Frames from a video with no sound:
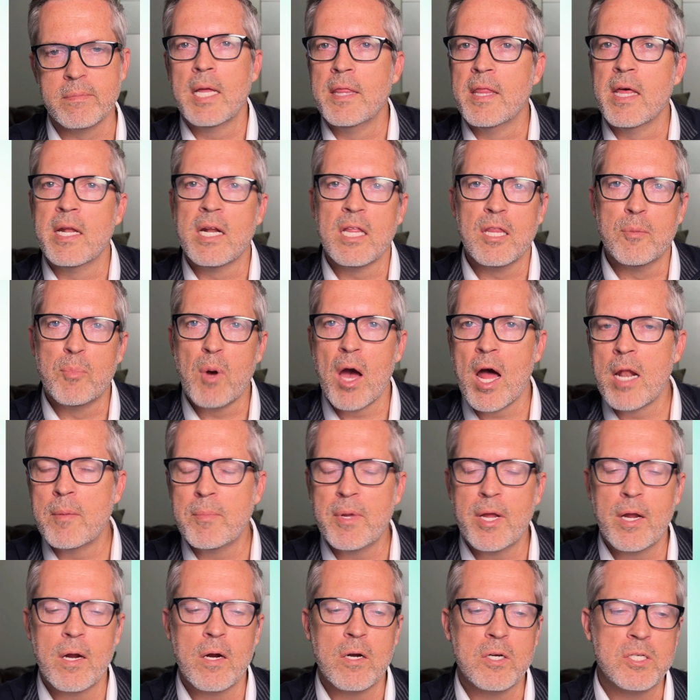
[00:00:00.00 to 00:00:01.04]
And then on the bottom
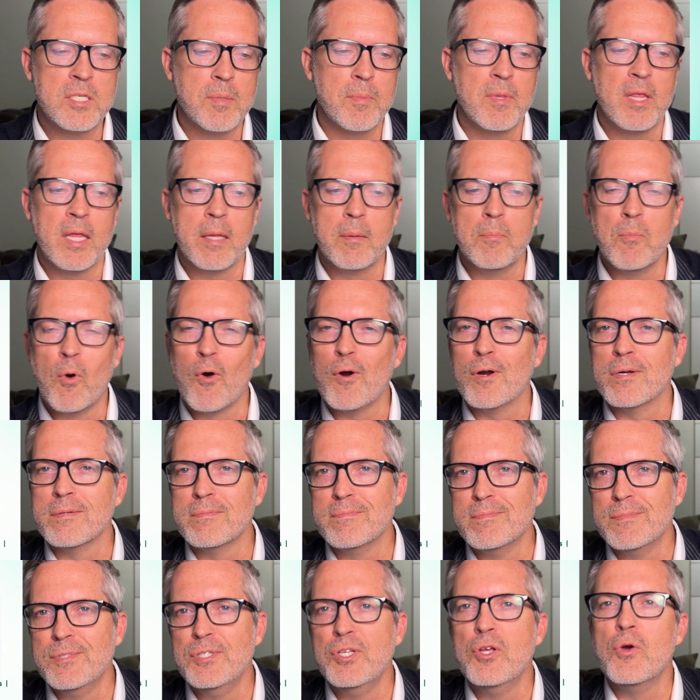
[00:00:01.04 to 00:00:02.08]
here are some of the more
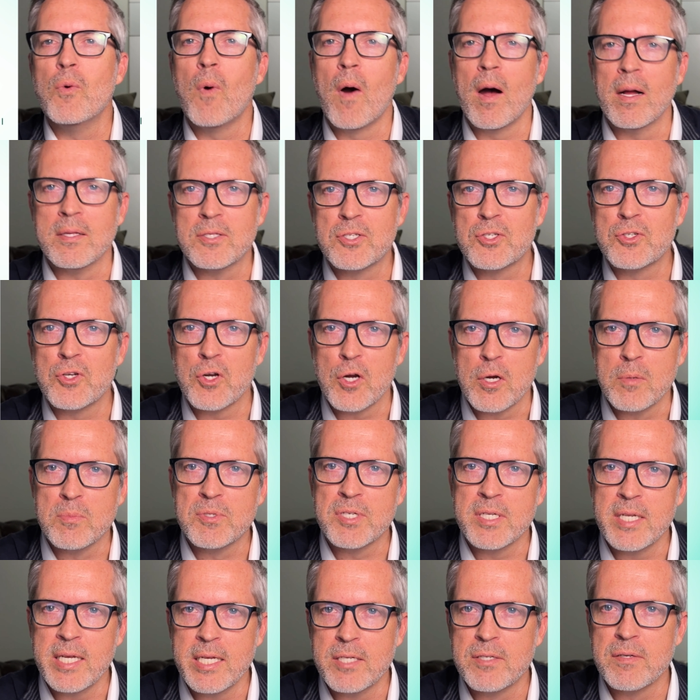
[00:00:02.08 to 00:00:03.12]
nuanced terms
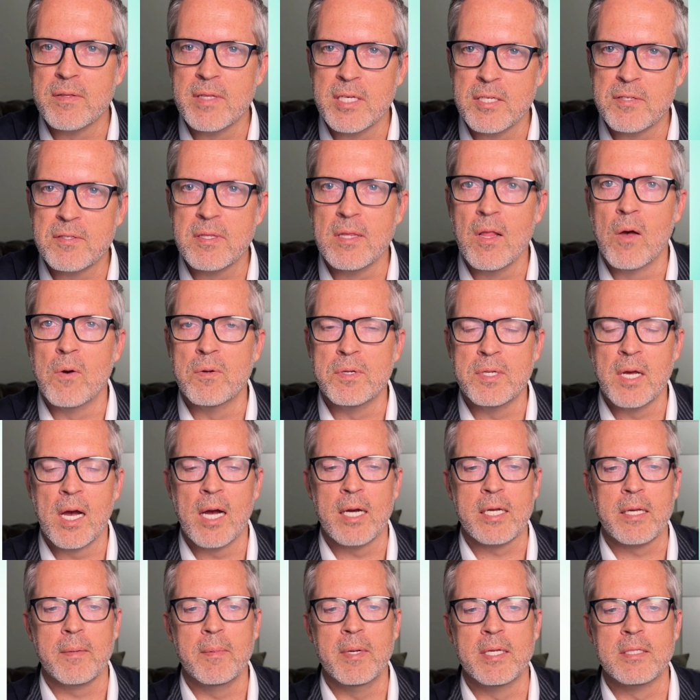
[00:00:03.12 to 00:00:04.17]
in each of these loan
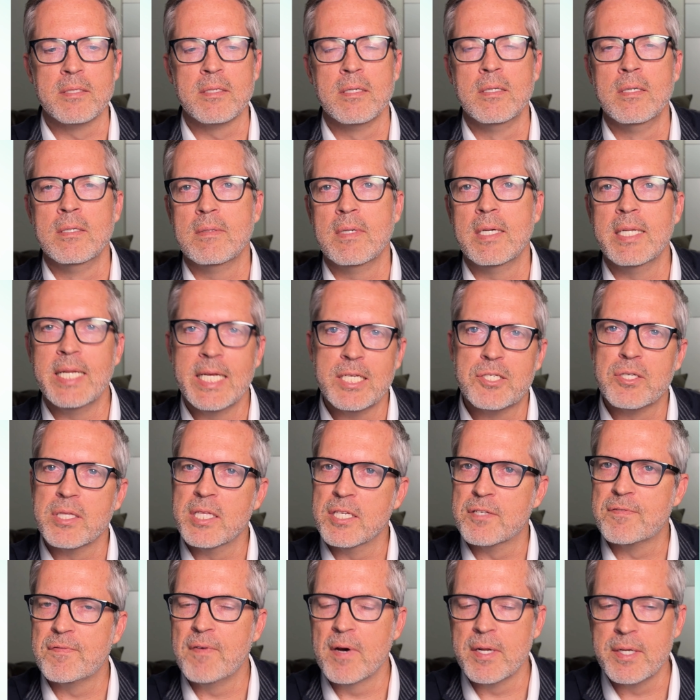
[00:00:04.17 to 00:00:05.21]
documents. In each of
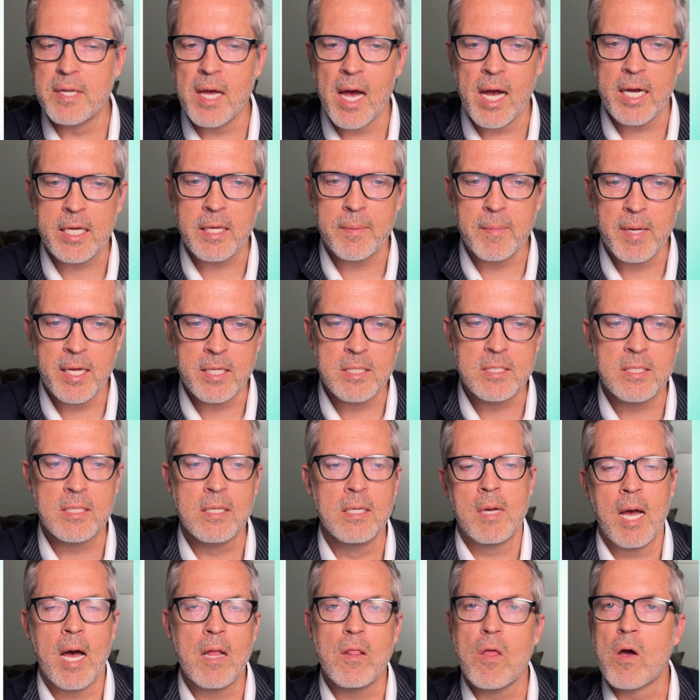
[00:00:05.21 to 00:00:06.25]
these fund documents,
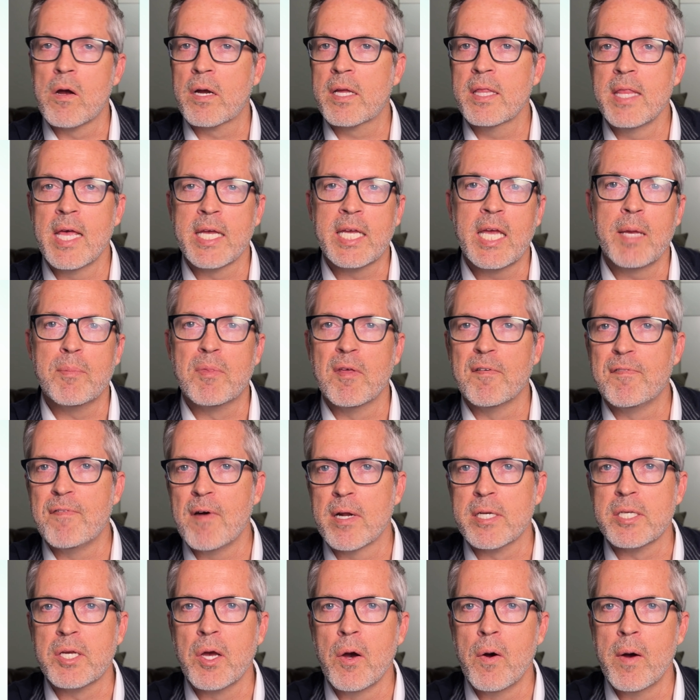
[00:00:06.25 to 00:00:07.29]
how long can they keep the
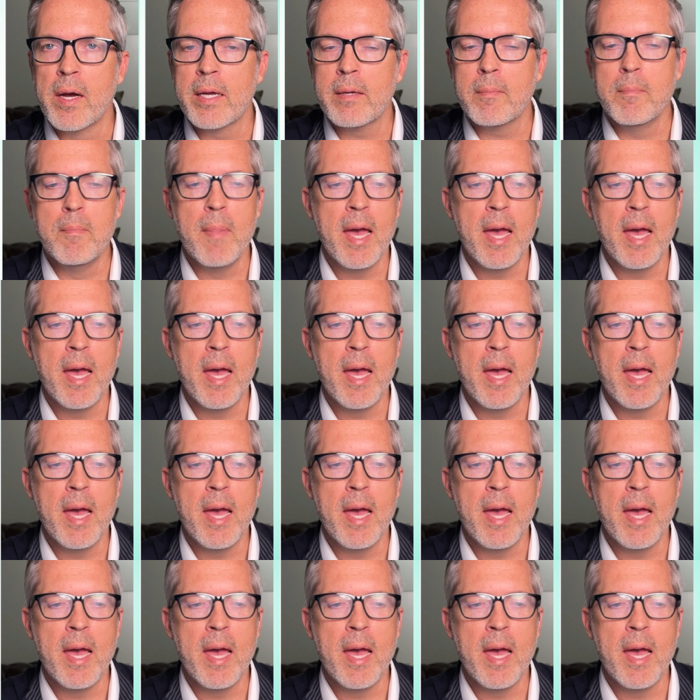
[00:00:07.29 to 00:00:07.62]
fund going?